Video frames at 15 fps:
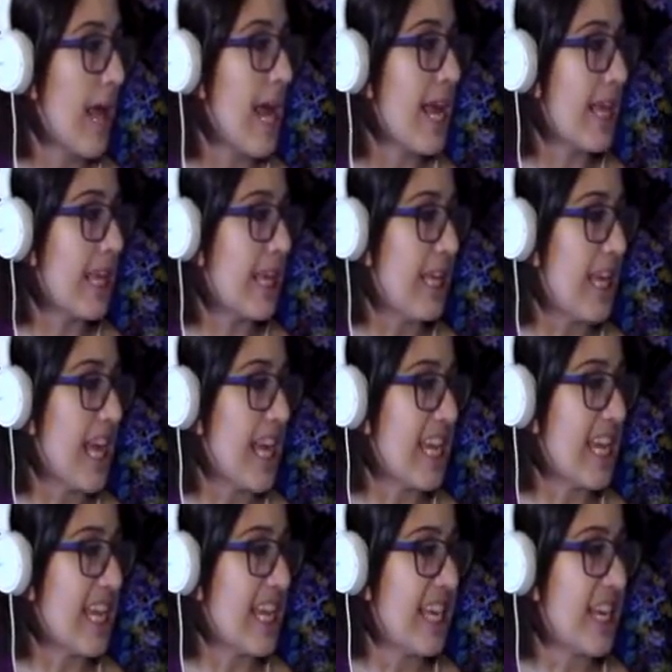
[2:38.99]
Hey,
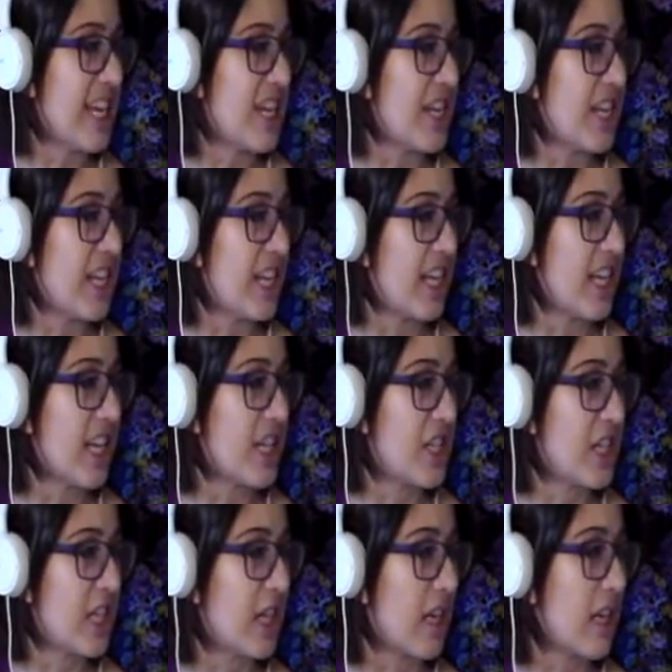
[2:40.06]
geesh,
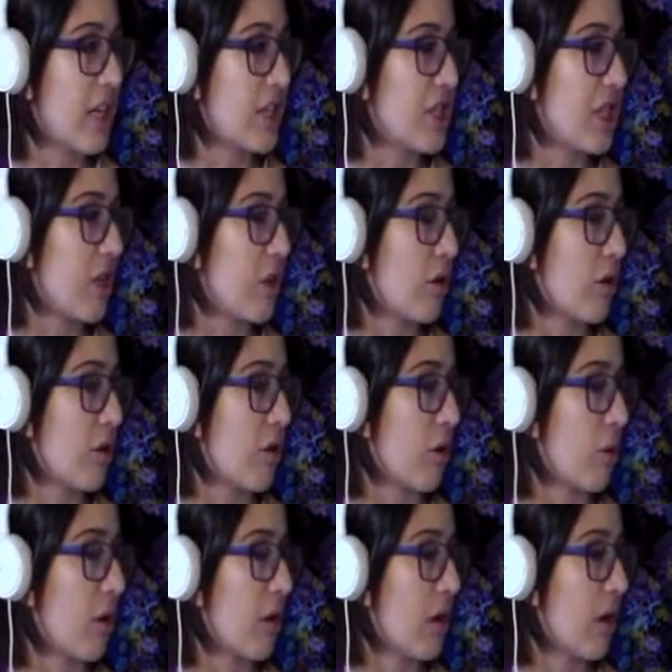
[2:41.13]
geesh, geesh, goo
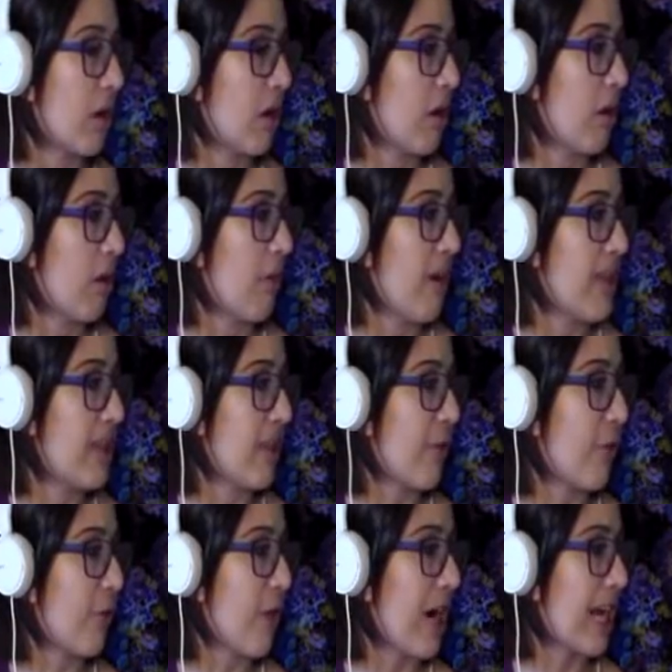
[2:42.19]
goo. What in the
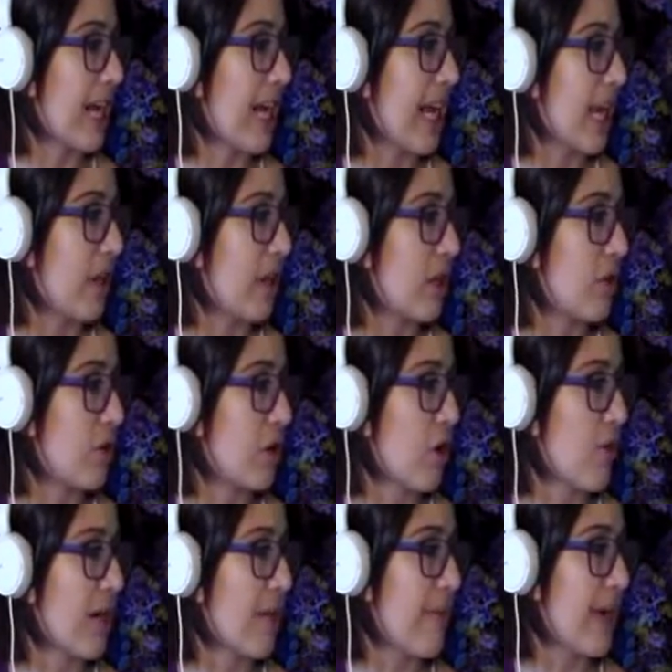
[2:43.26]
fracking hell are you
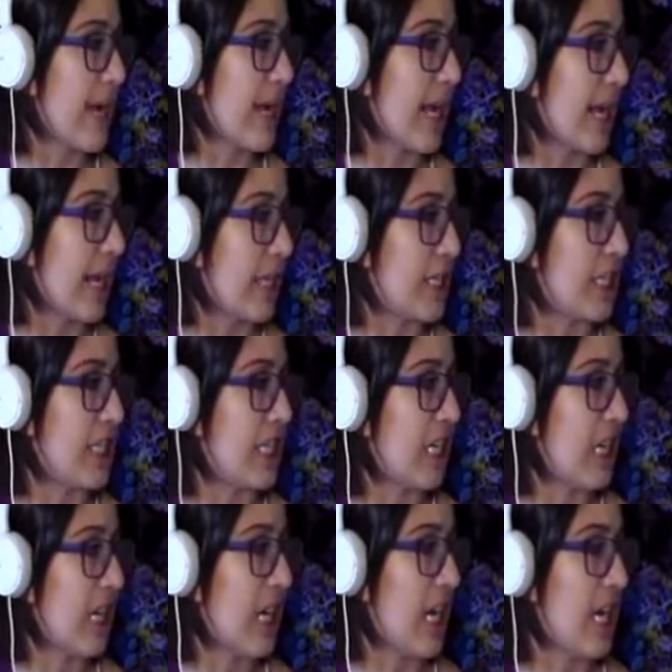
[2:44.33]
doing to me, geesh?
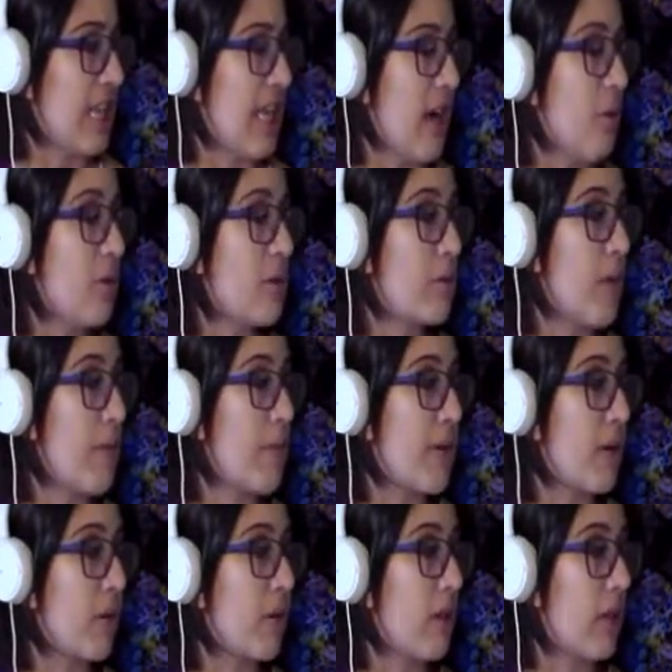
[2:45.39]
That was by
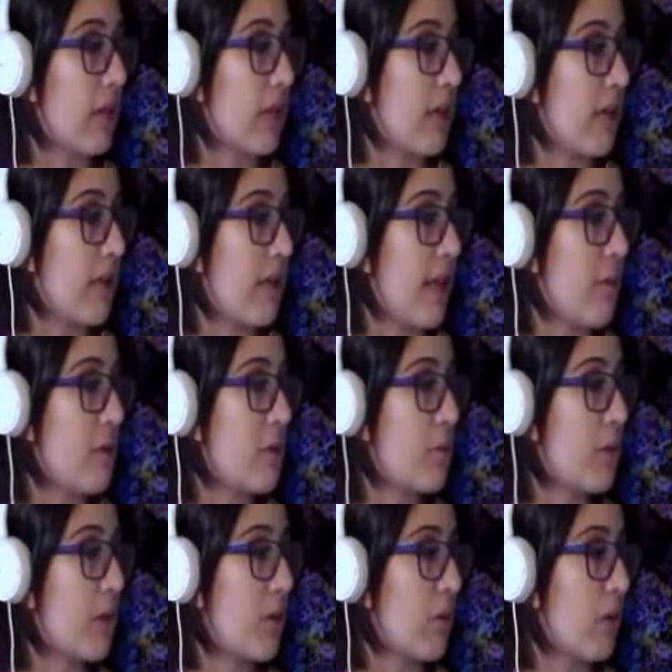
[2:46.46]
pure luck. That was
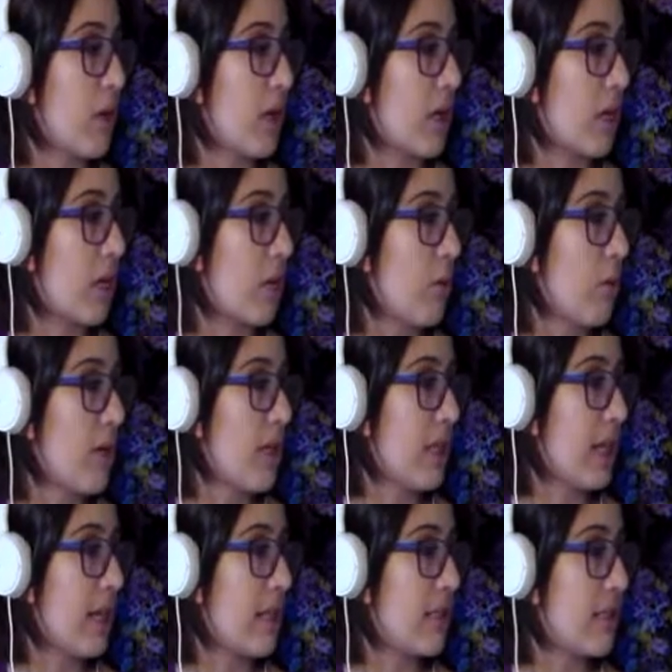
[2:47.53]
pure luck. You
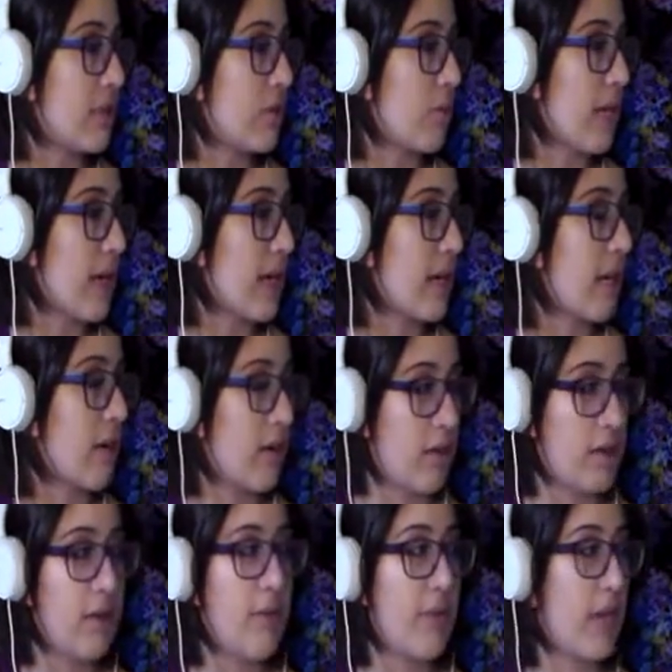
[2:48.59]
realize this, right?
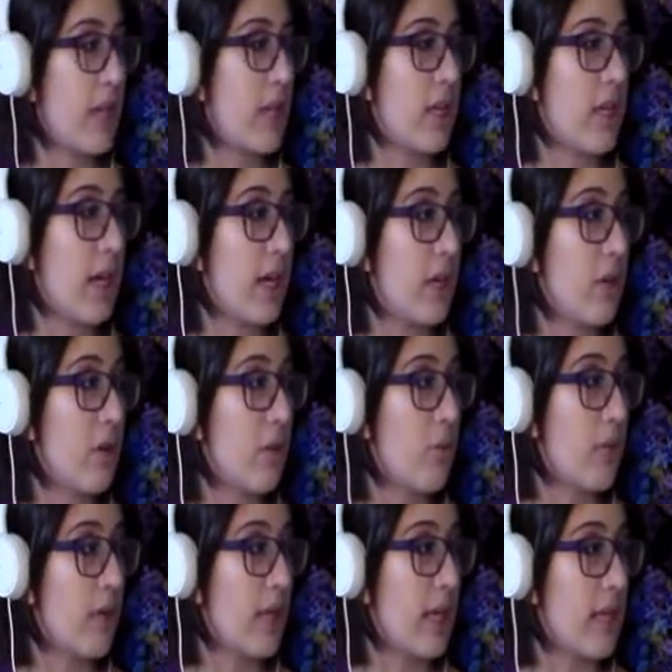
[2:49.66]
Uh-huh. Like, yeah, I know you
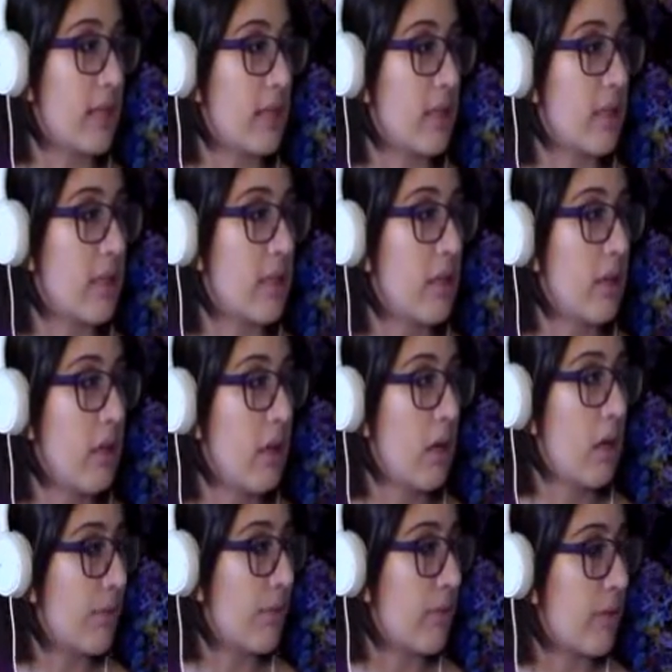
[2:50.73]
realize this.